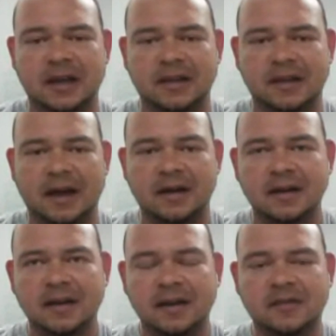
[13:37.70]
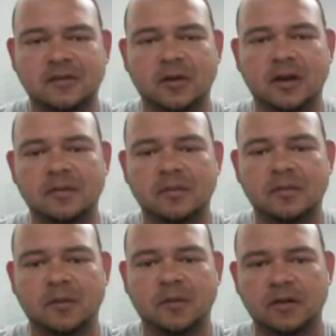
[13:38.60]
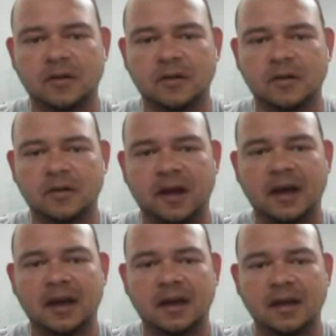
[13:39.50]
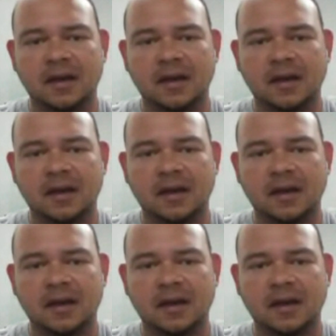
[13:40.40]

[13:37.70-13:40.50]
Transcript: that is doing more flying,